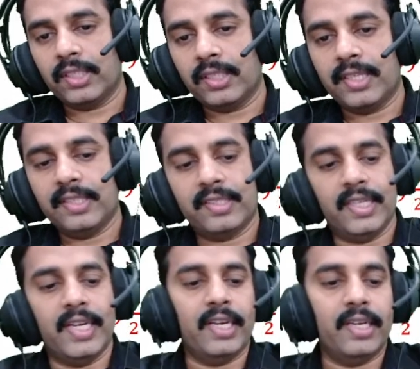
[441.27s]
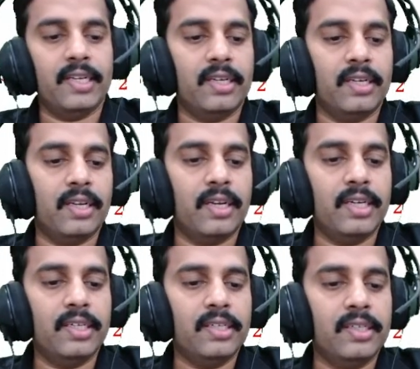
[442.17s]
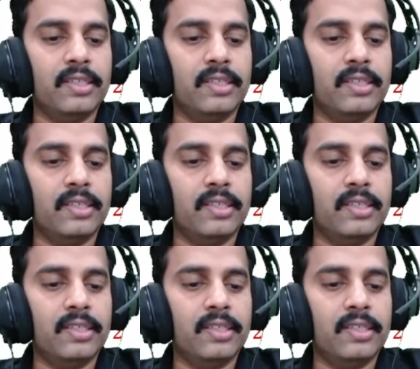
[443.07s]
that is a, right?